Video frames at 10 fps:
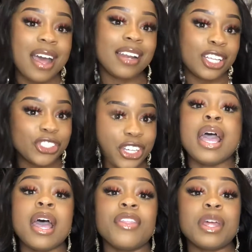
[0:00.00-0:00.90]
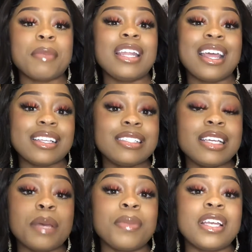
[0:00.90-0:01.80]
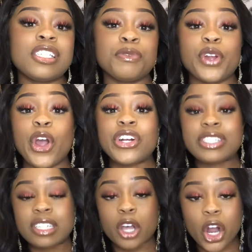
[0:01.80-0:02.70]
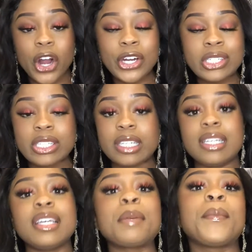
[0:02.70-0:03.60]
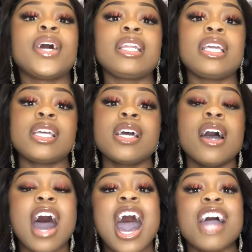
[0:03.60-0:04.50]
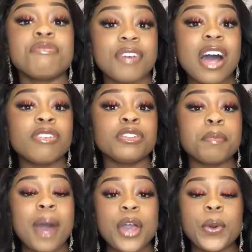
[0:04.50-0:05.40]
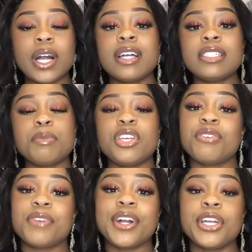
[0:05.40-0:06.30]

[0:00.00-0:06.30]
nature. And then my next tip is in regards to currency and money. I found Mallorca to be a very